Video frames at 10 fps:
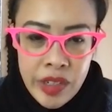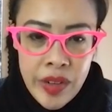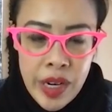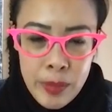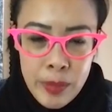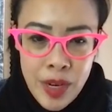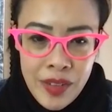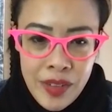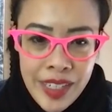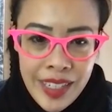of a
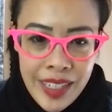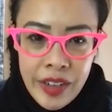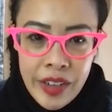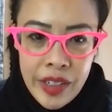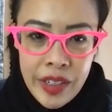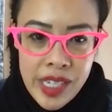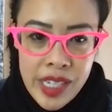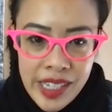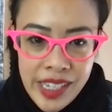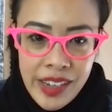nonprofit here in New York
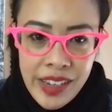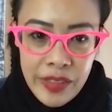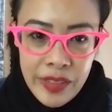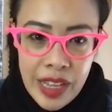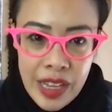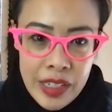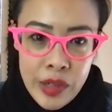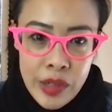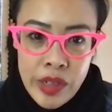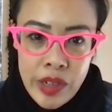City. Uh,
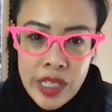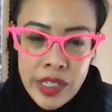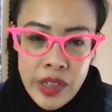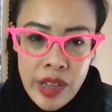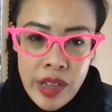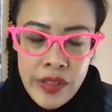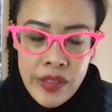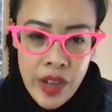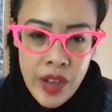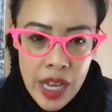so I started in two thousand
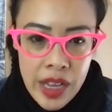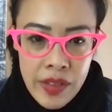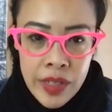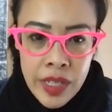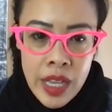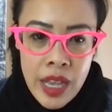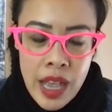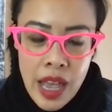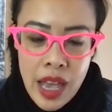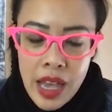five
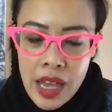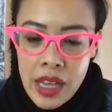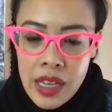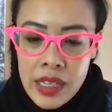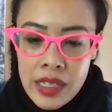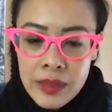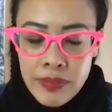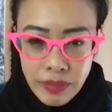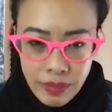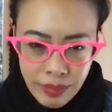and
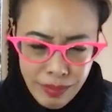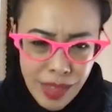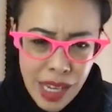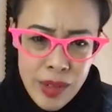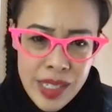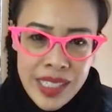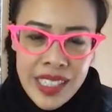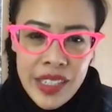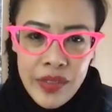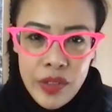I was an E
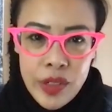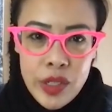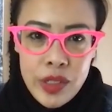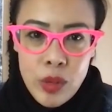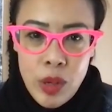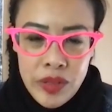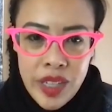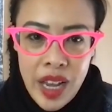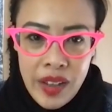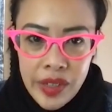D for twelve
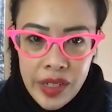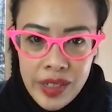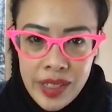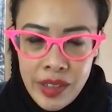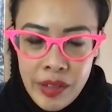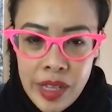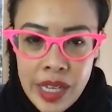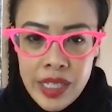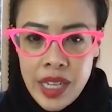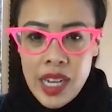and a half years. And through
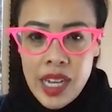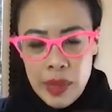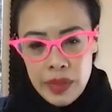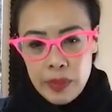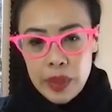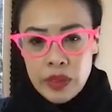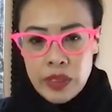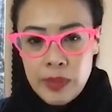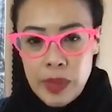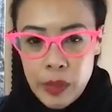that time, I built
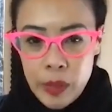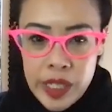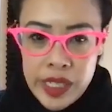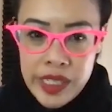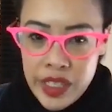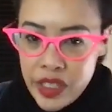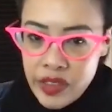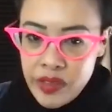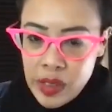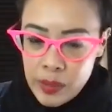my
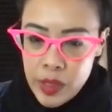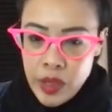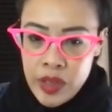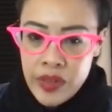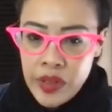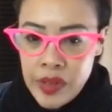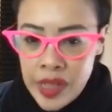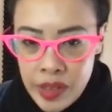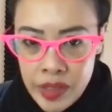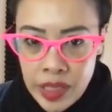organization from two hundred fifty
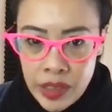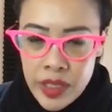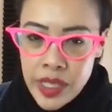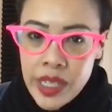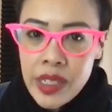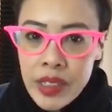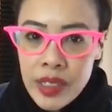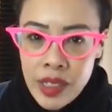thousand dollars a year